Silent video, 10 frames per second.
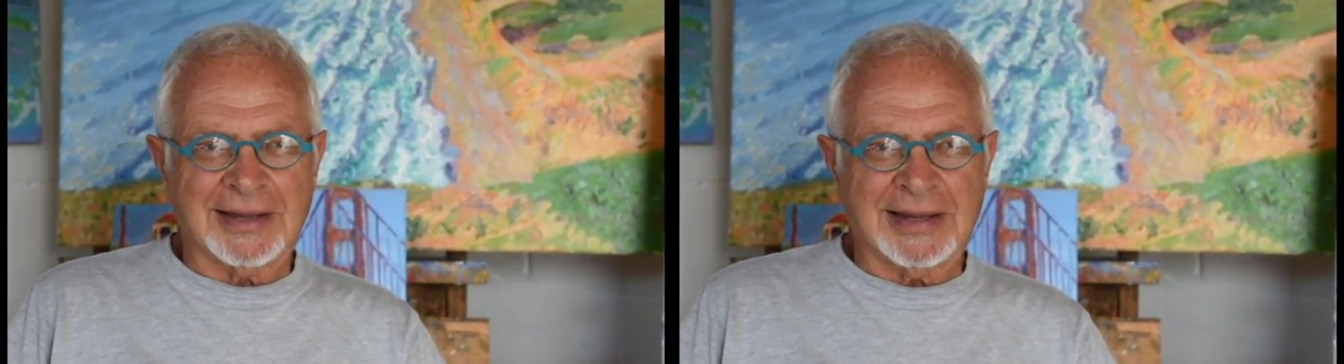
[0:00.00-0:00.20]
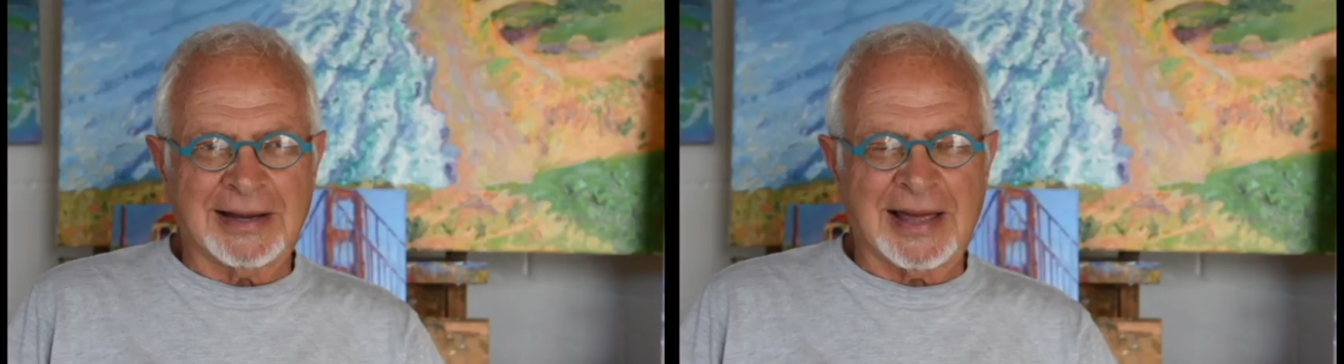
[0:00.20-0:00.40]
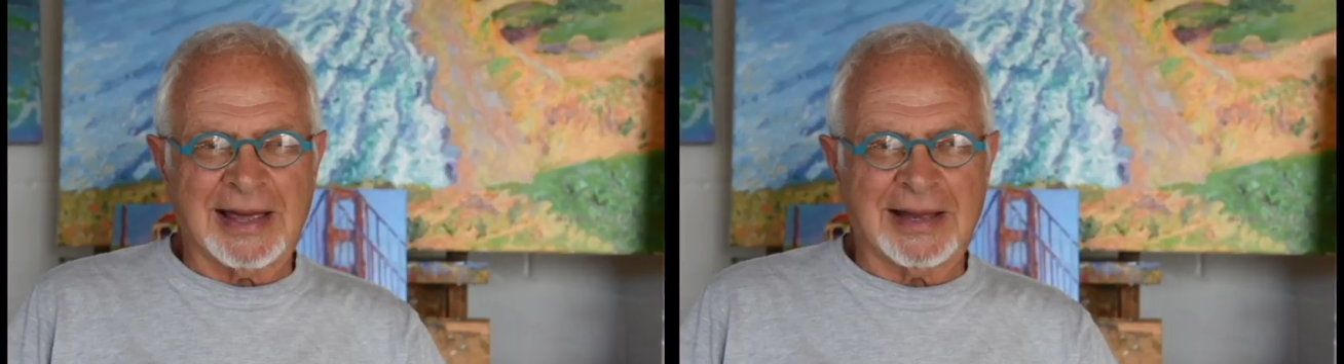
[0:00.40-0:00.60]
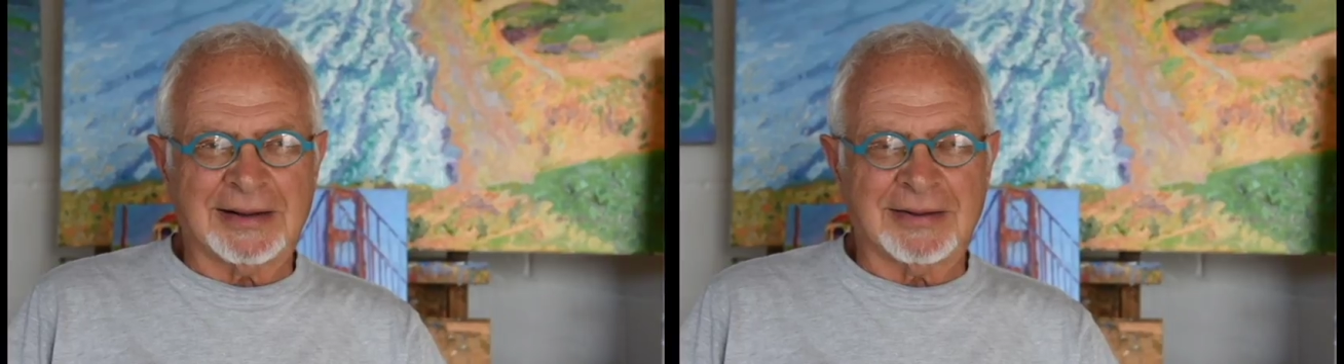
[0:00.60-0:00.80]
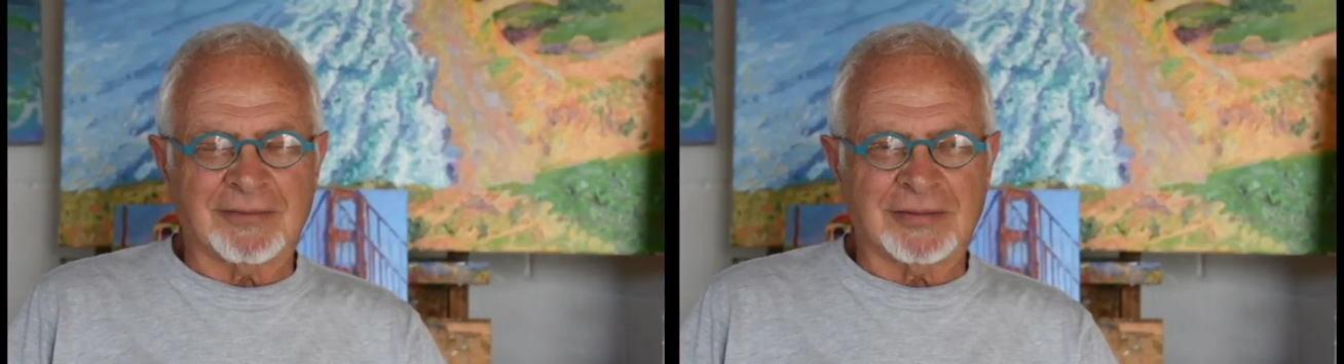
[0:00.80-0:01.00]
And I had
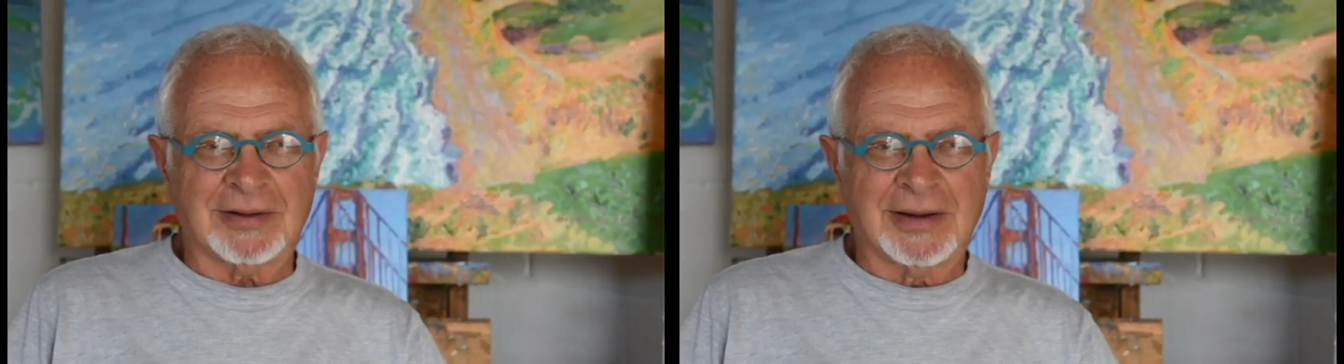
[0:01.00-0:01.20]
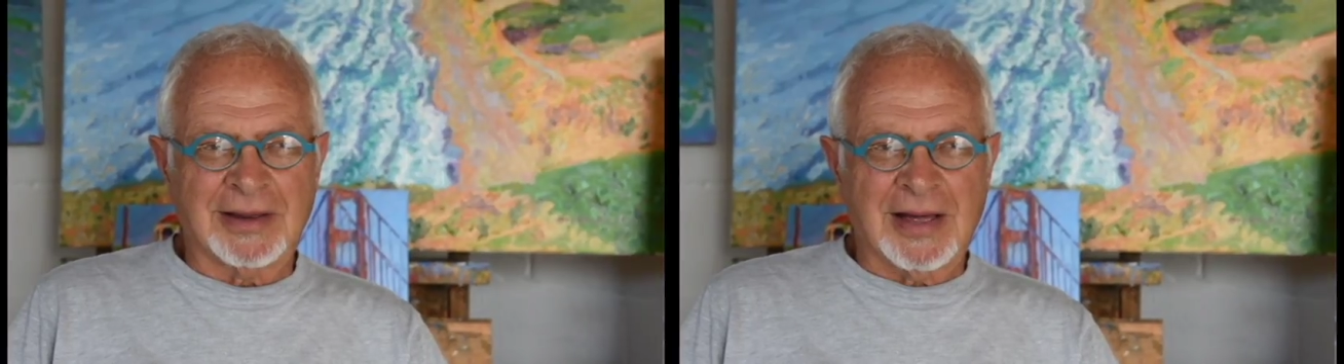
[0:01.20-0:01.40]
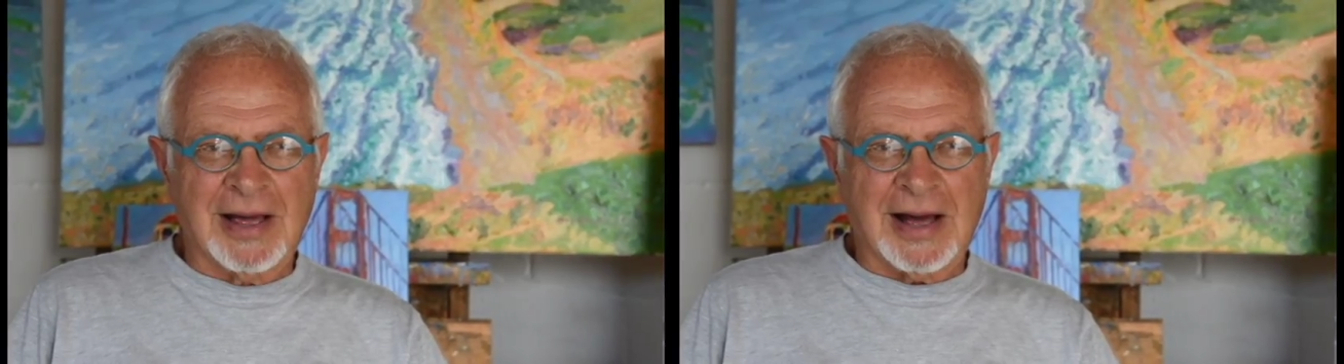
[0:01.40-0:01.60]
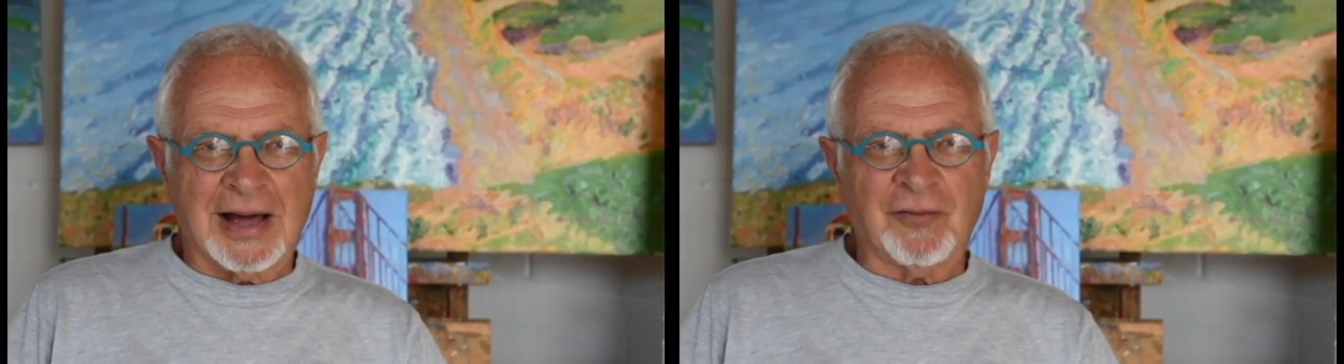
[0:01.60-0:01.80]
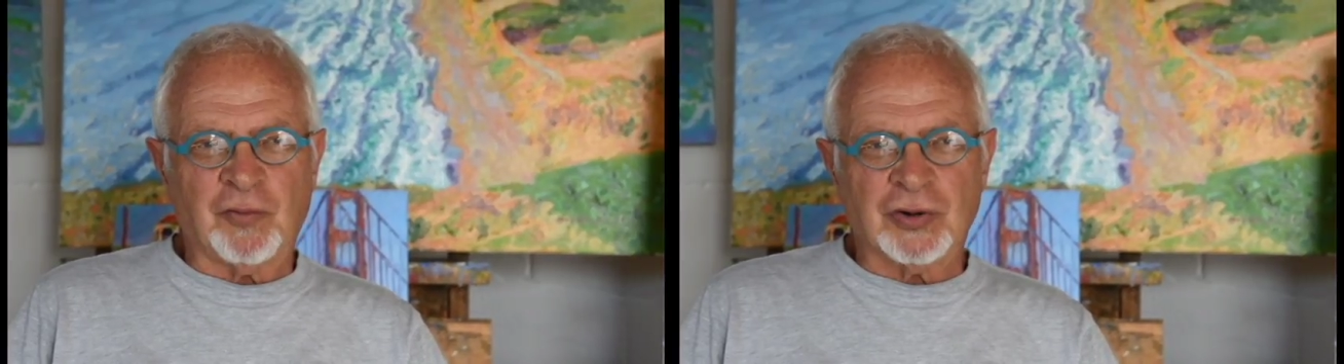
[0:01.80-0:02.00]

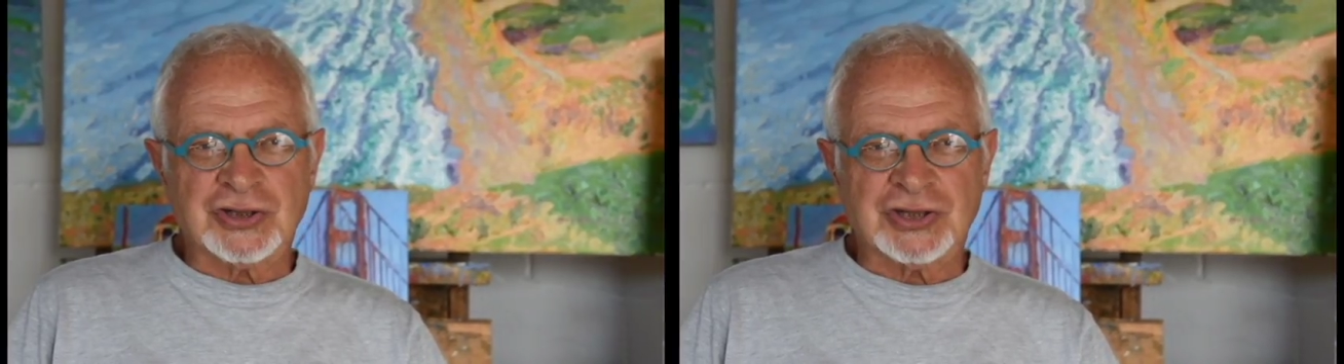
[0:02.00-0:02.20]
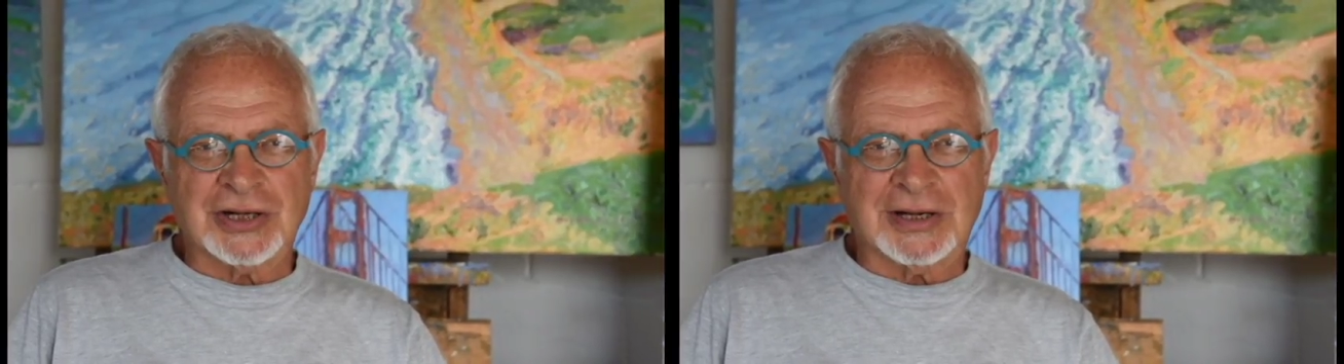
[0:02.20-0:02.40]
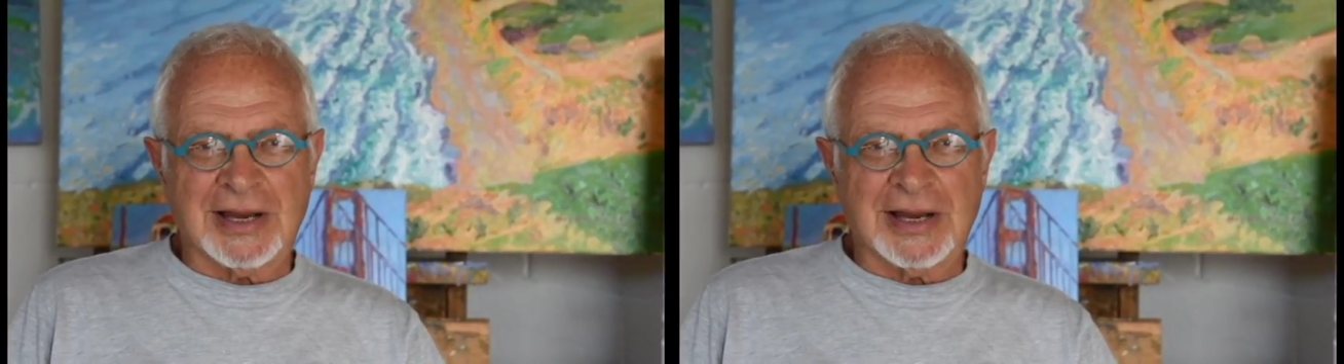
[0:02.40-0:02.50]
unfortunate